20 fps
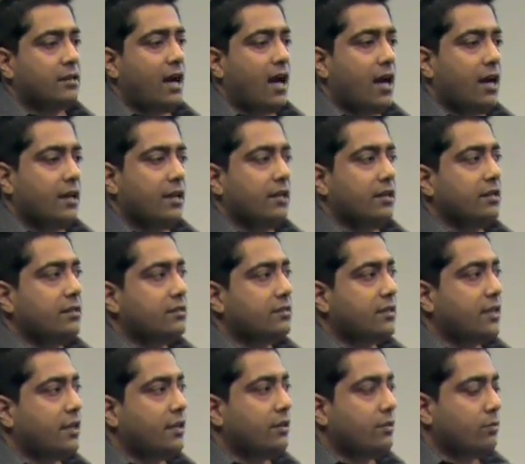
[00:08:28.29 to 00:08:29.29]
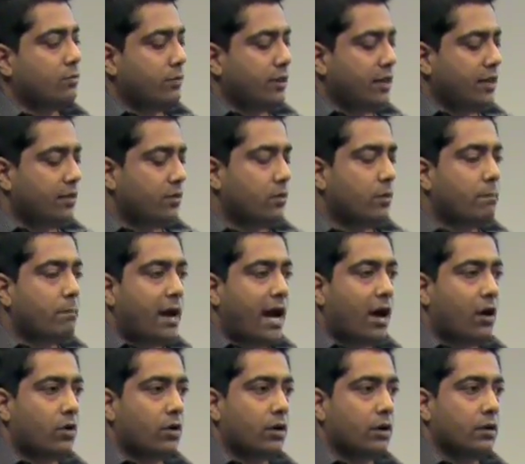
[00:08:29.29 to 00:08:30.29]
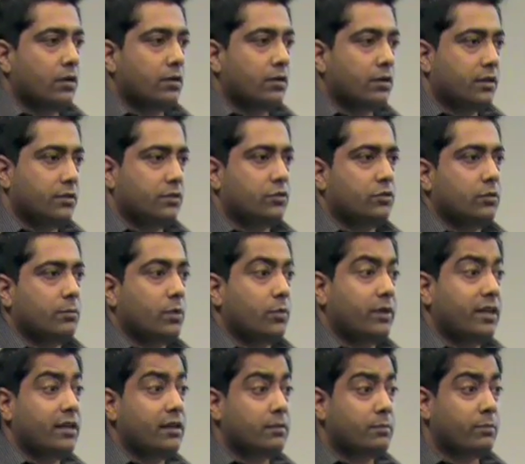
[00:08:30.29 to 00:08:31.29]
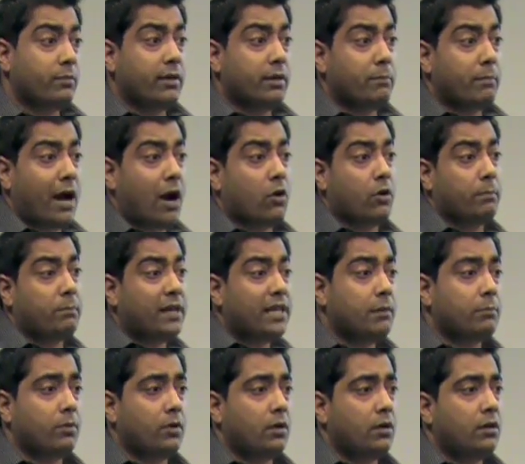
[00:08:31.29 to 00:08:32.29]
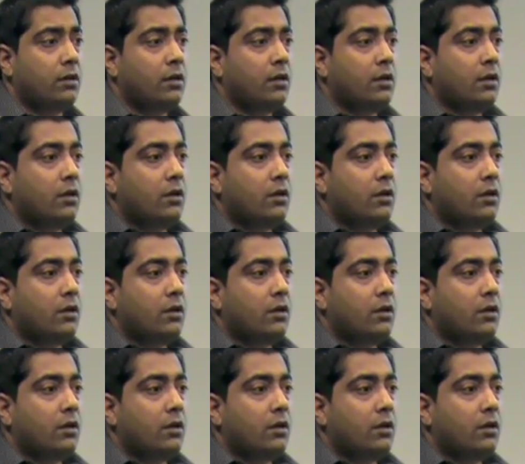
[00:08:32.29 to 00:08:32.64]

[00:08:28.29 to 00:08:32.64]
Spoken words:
on it is that we need to empower the consumer. We need to empower people